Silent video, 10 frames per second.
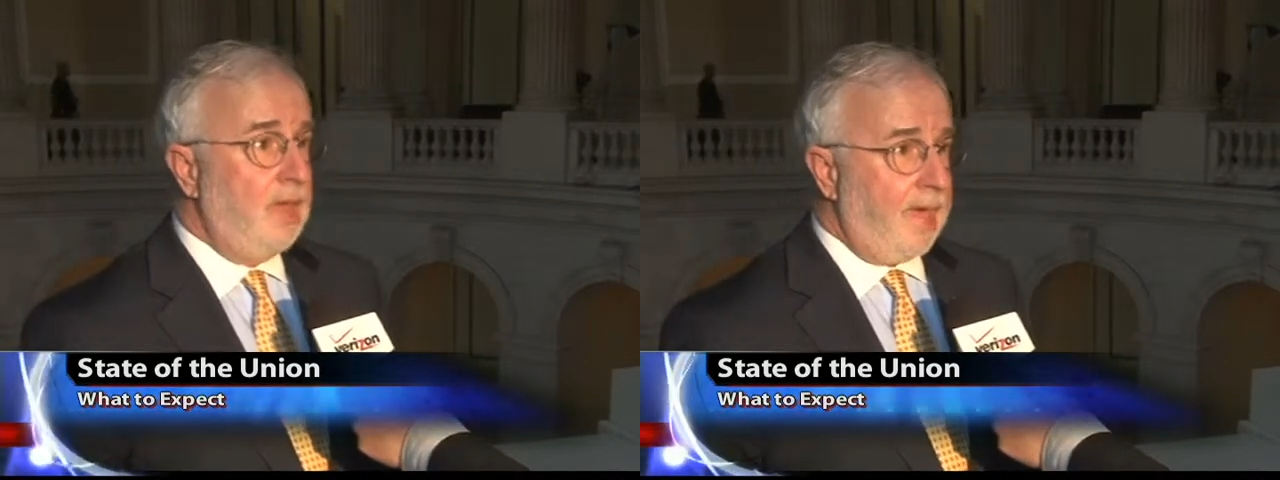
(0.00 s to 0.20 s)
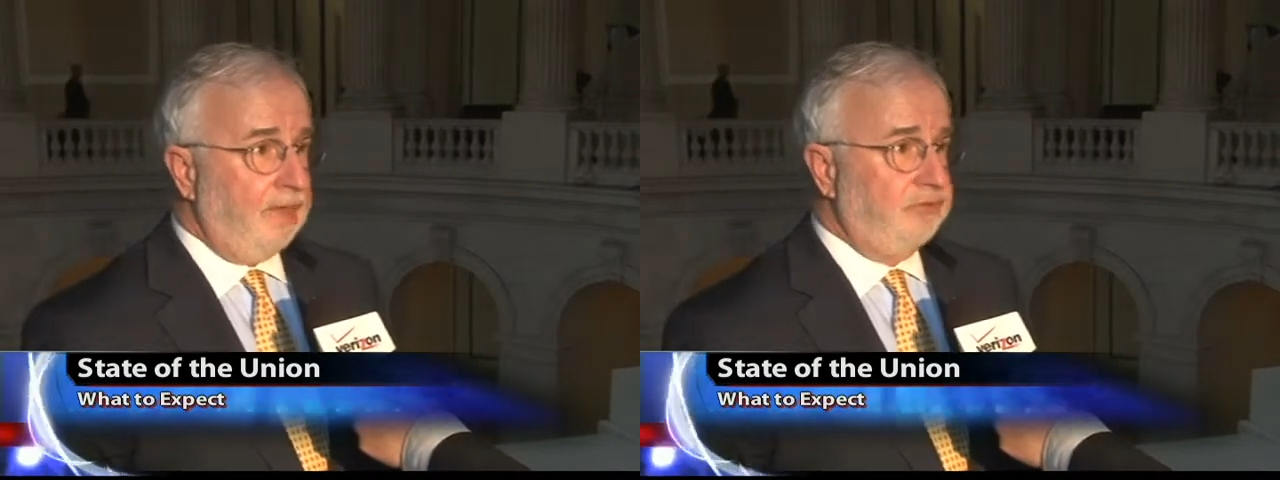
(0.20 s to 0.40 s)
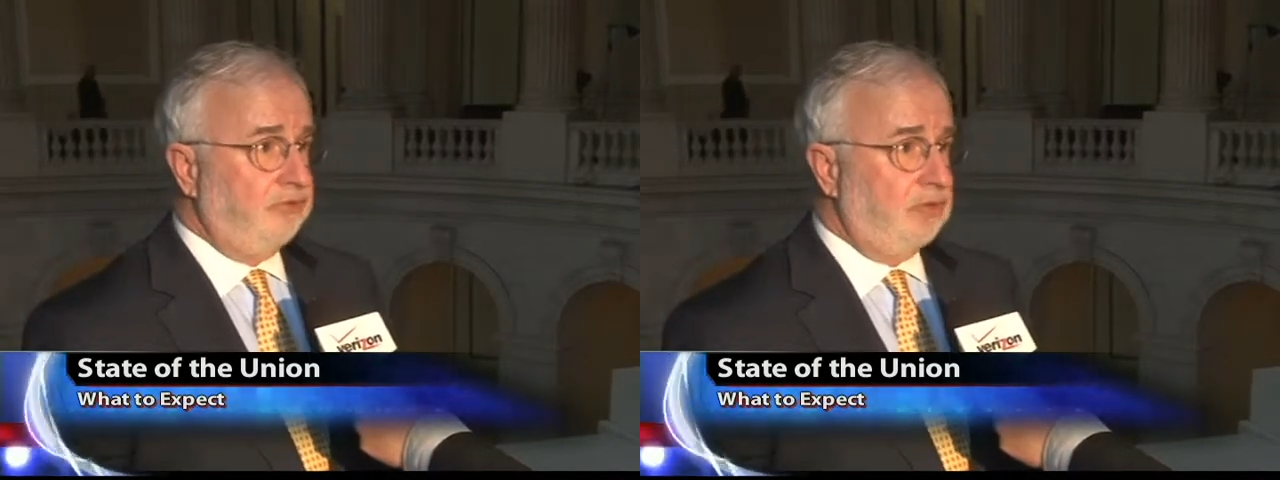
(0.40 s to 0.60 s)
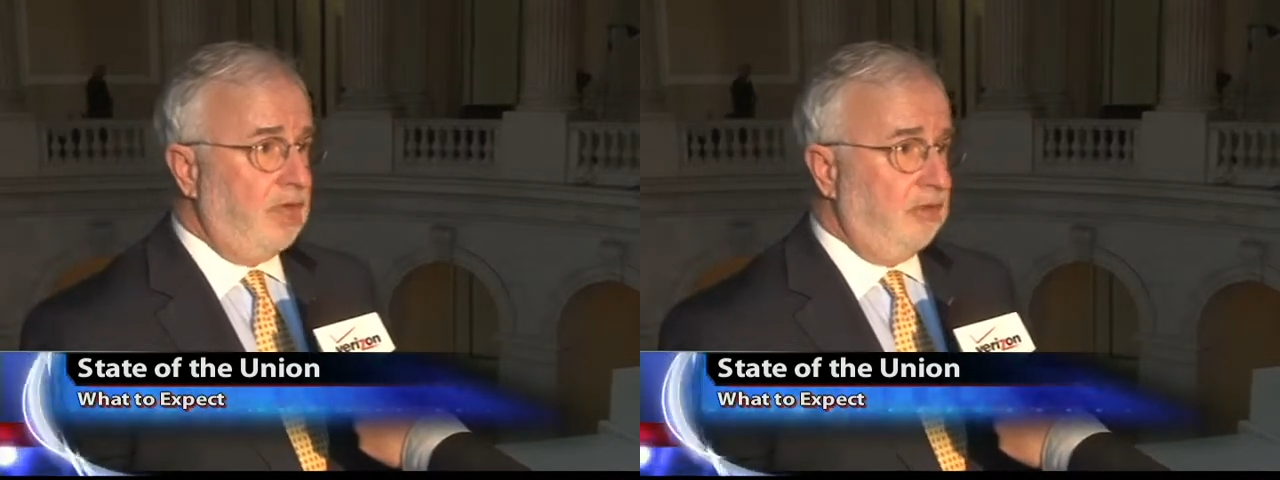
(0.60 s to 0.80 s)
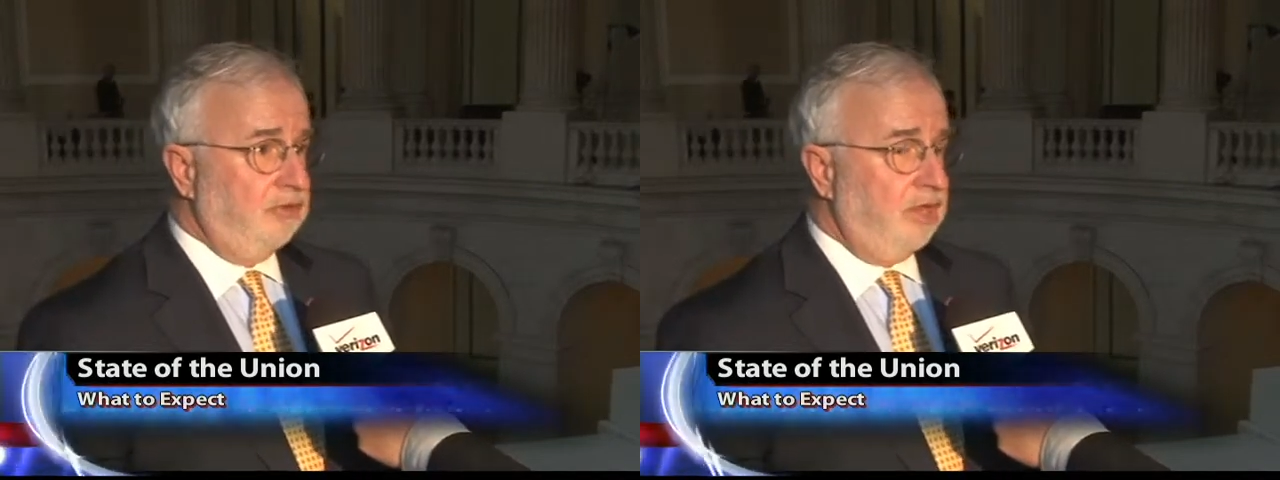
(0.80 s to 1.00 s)
access to
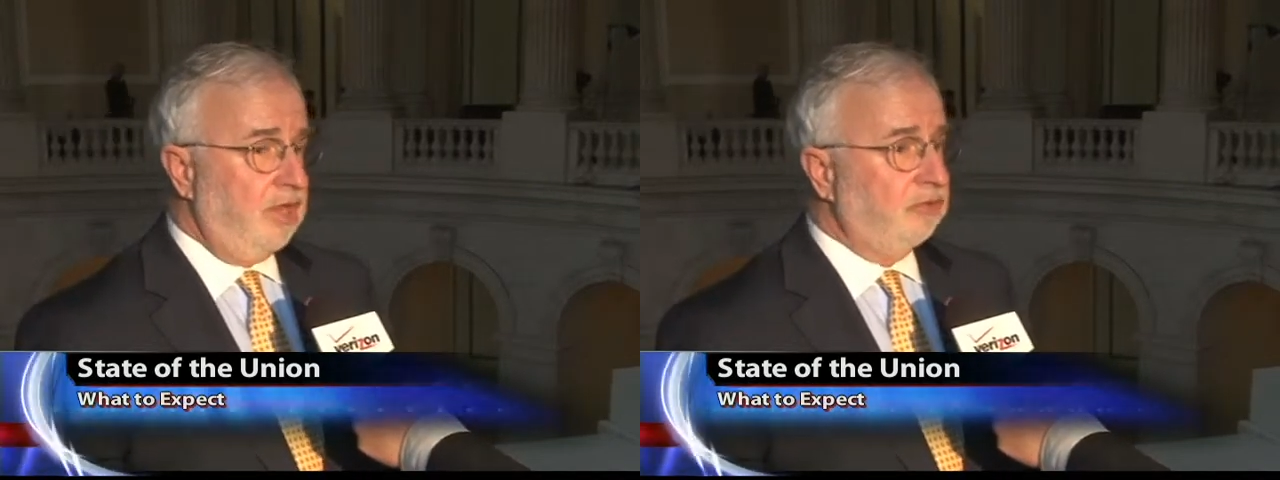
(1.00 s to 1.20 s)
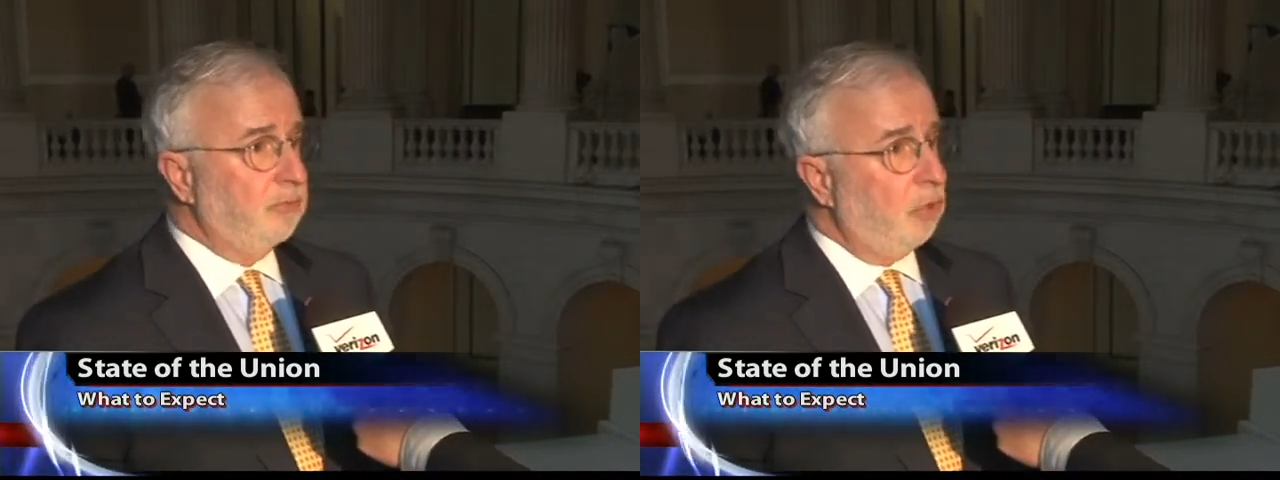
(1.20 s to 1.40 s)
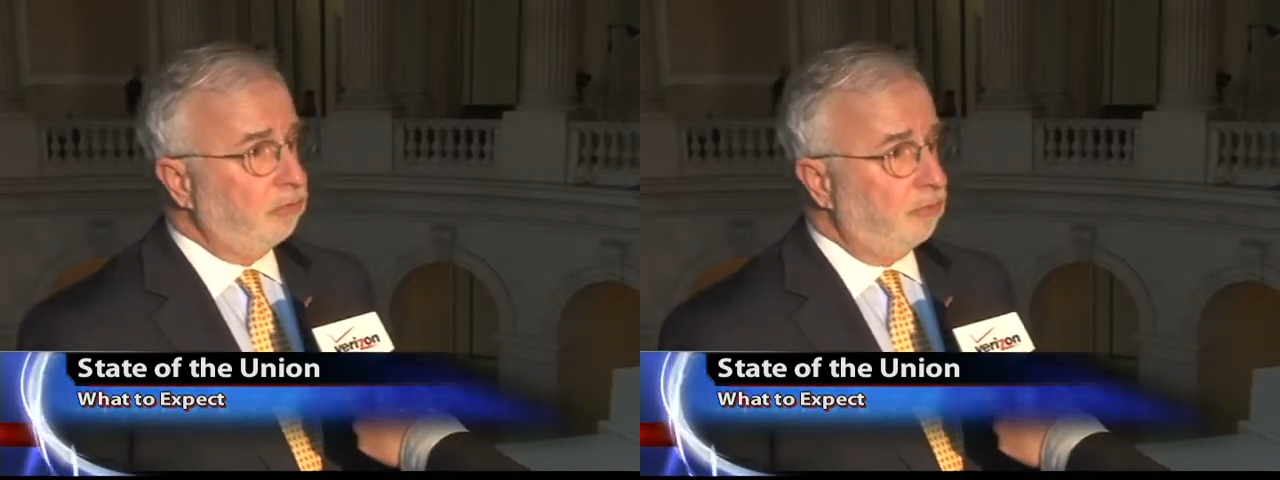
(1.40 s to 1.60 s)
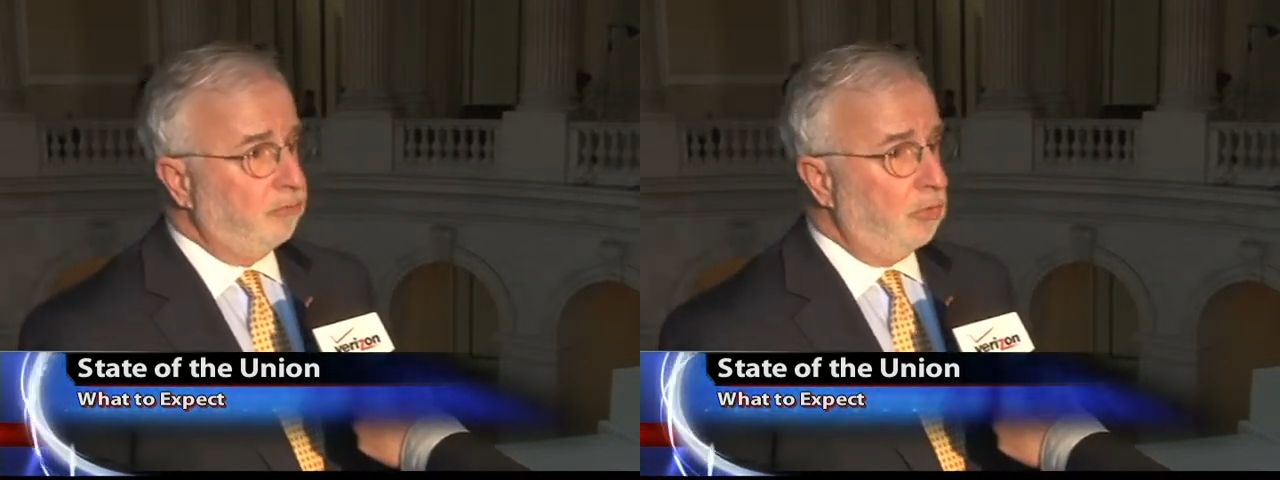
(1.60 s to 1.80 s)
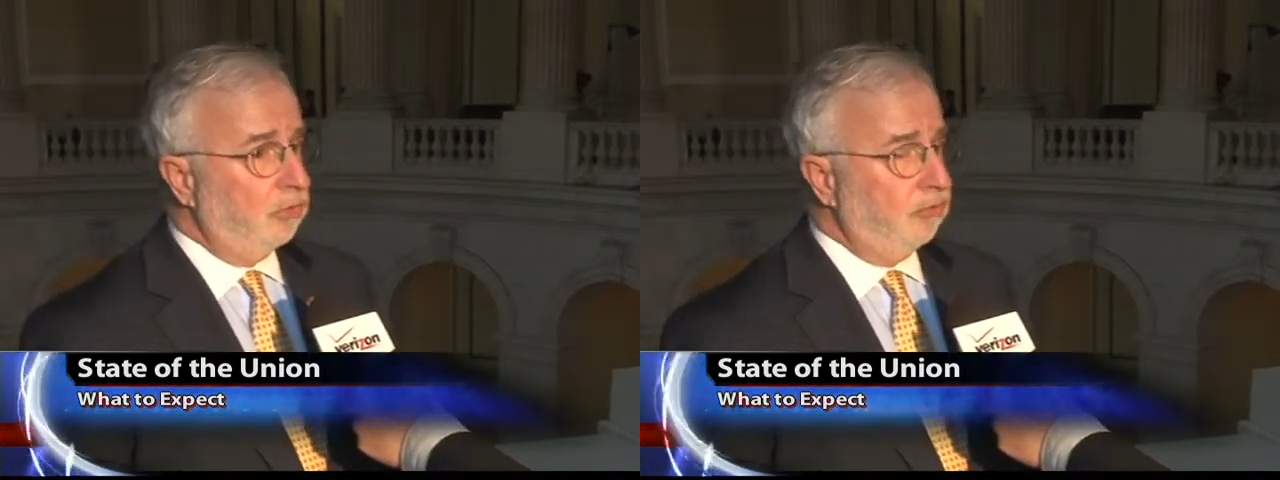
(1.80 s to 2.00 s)
higher education, but also
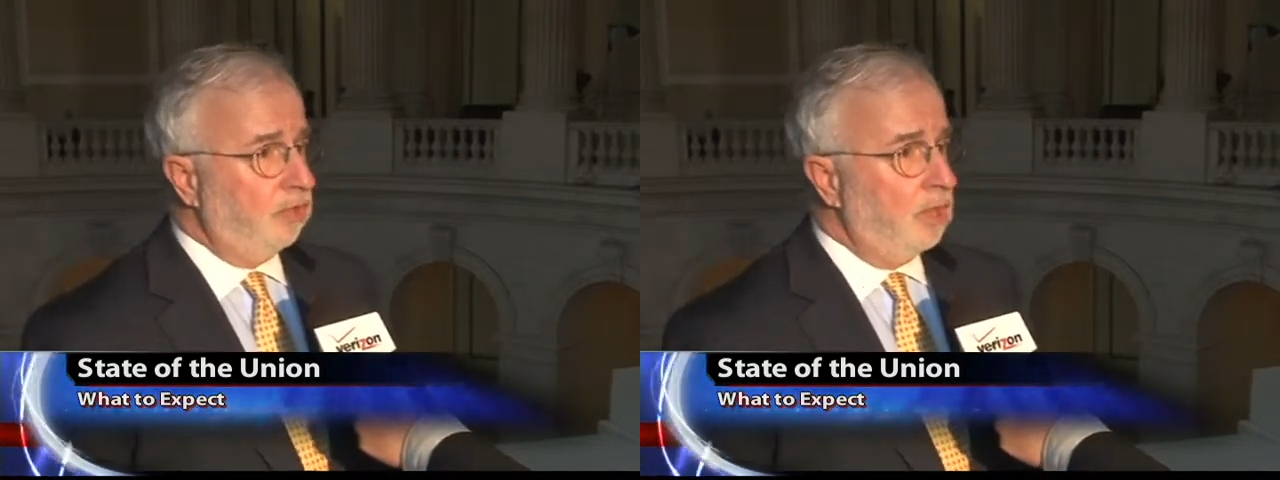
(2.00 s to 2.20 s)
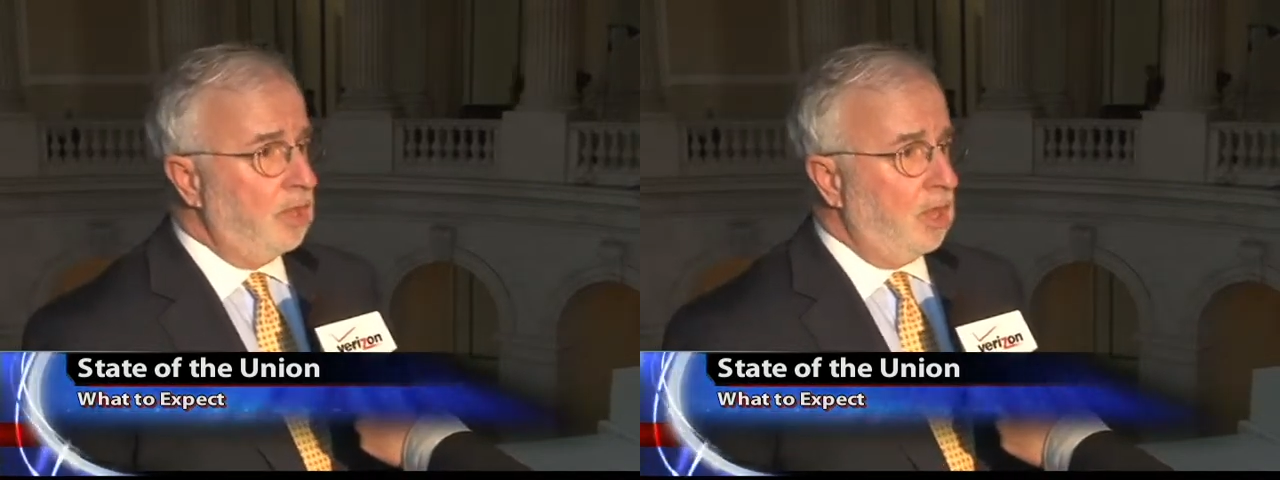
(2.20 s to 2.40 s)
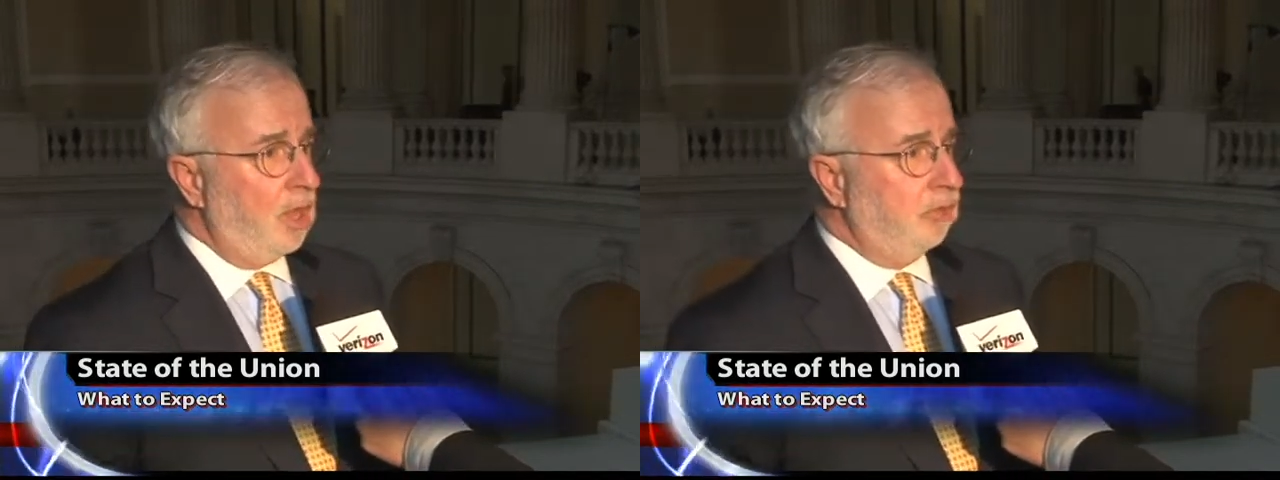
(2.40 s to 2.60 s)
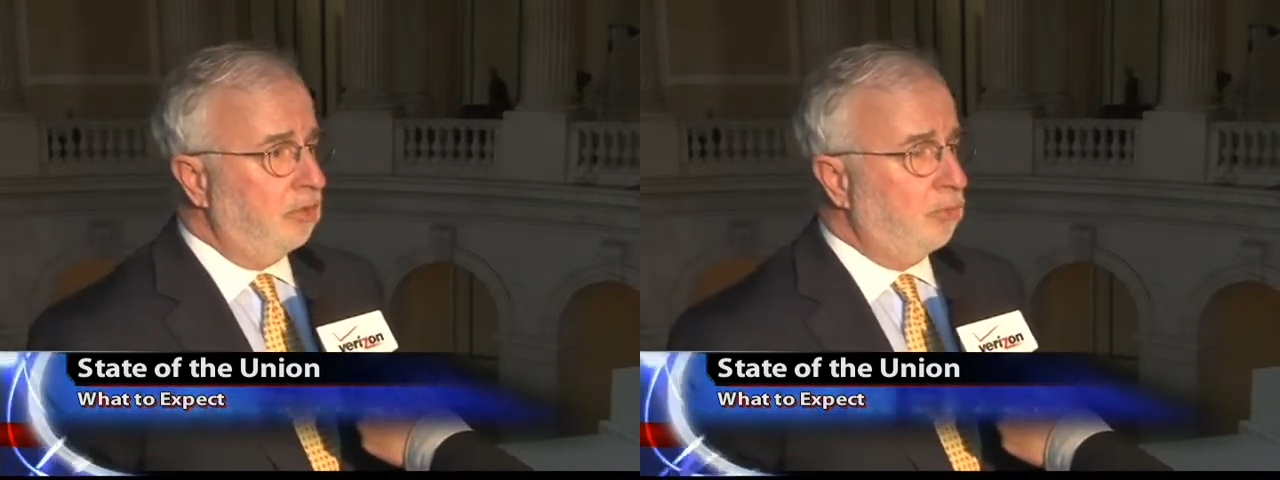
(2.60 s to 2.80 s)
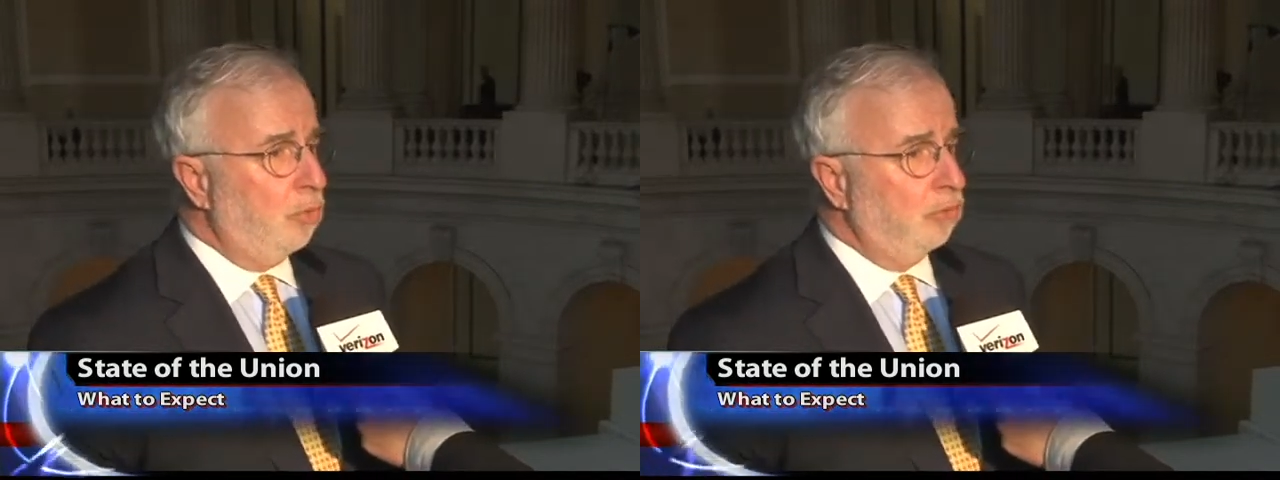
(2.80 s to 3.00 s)
focusing on the
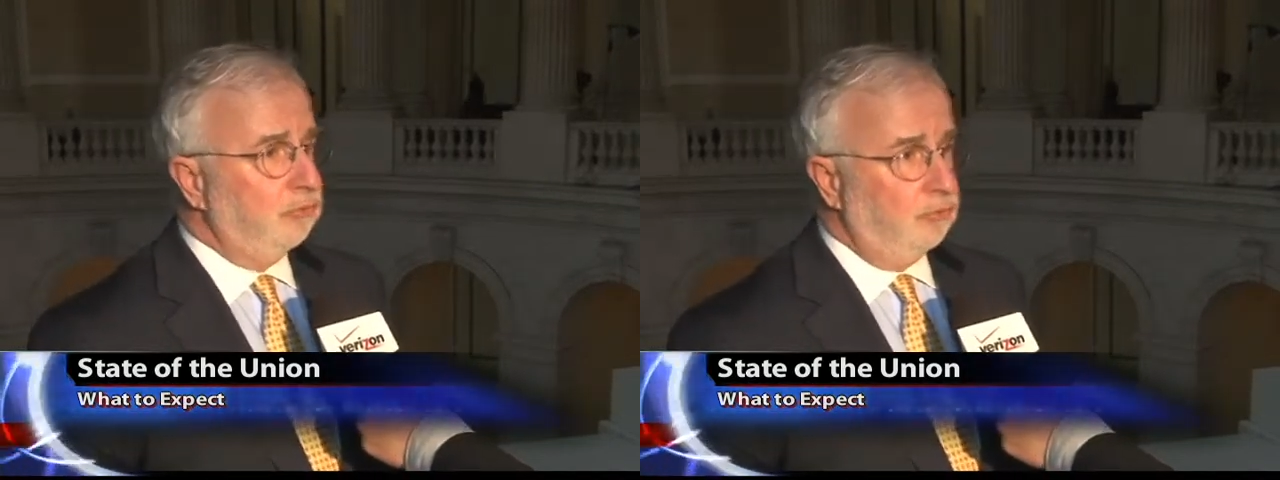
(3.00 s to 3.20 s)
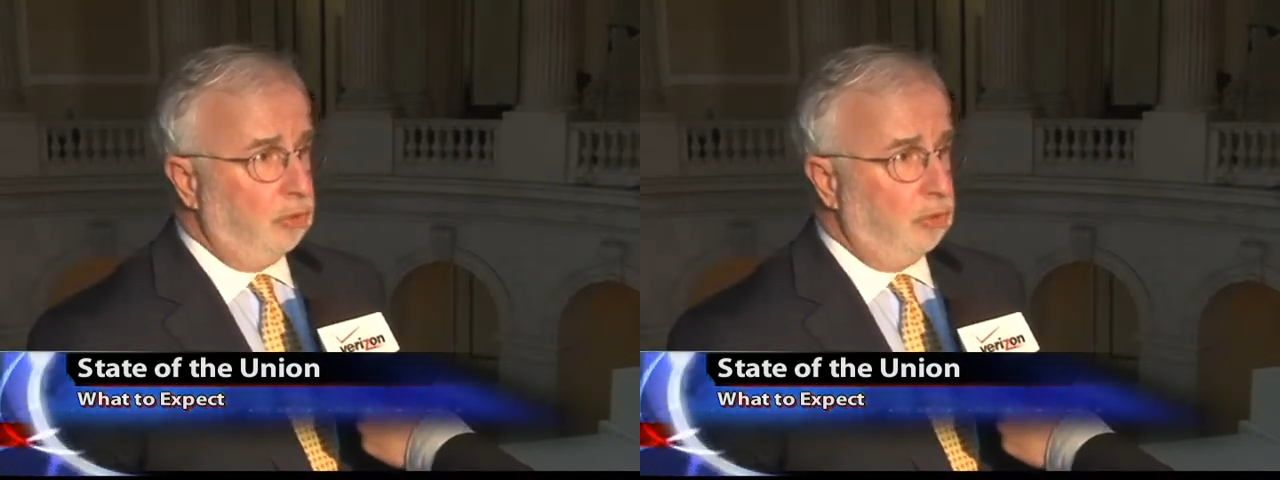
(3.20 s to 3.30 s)
importance of